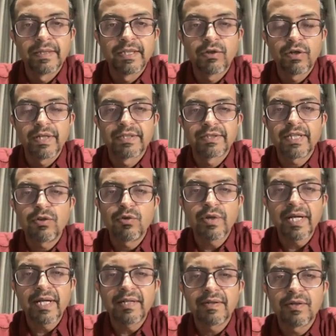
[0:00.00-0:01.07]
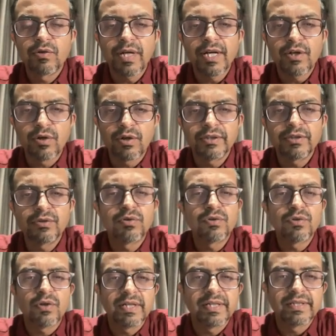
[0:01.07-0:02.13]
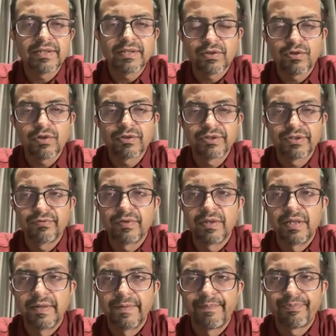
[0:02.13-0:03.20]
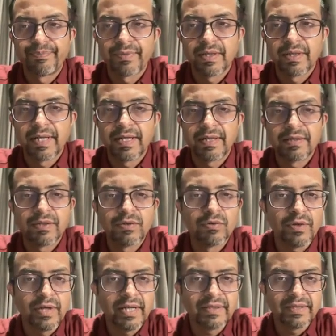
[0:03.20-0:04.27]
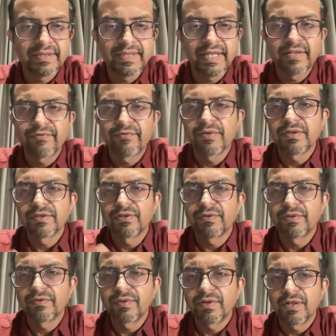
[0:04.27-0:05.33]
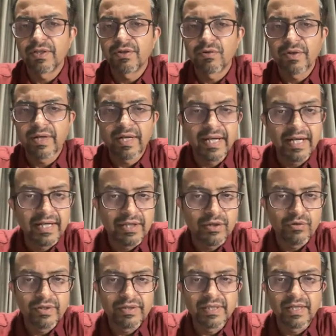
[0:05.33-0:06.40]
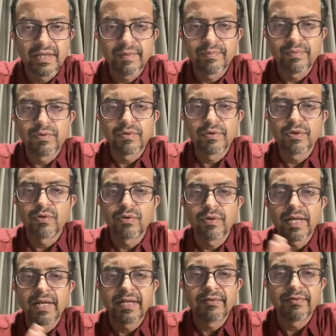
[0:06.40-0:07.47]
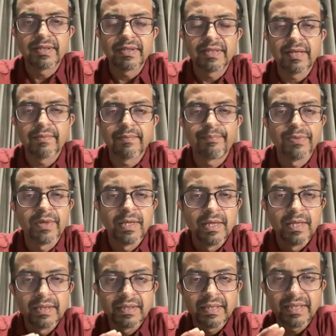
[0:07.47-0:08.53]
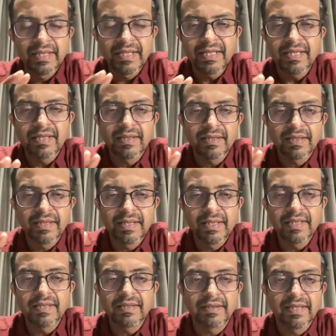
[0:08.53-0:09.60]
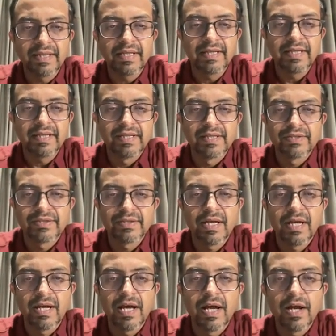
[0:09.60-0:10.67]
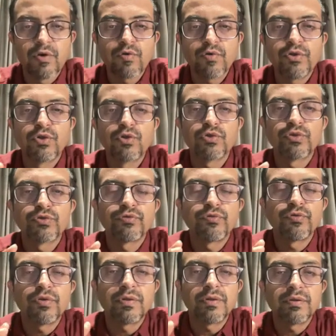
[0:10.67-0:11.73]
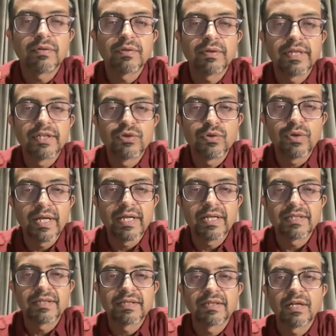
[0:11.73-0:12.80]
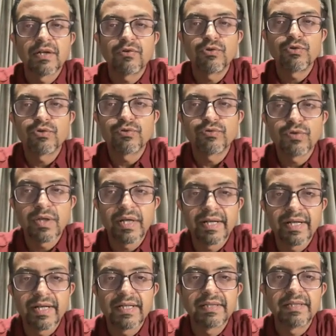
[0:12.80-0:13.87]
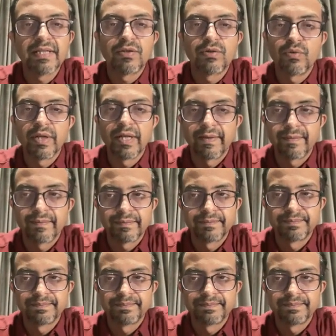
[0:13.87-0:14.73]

the college. See, look at all the good colleges across the world, right? You look at the Stanfords of the world, you look at NTU in Singapore, you look at everything. The key thing is how useful education, how useful R&D they are doing,